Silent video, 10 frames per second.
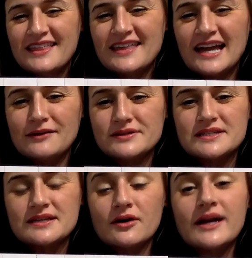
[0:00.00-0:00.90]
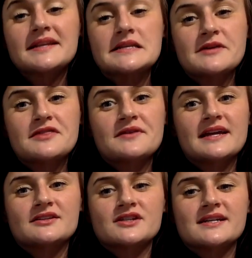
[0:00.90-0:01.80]
that it was going to be 3
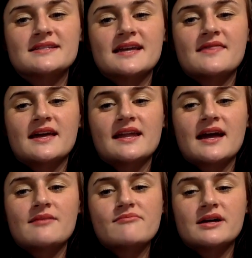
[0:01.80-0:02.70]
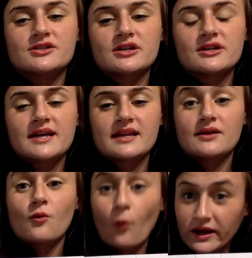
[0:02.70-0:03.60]
inches, and then I measured and
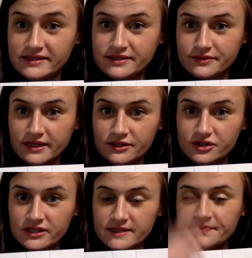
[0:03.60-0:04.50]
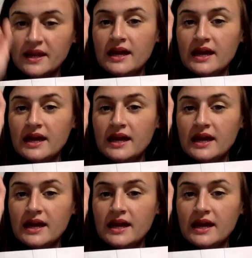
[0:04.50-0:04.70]
it was 3 inches.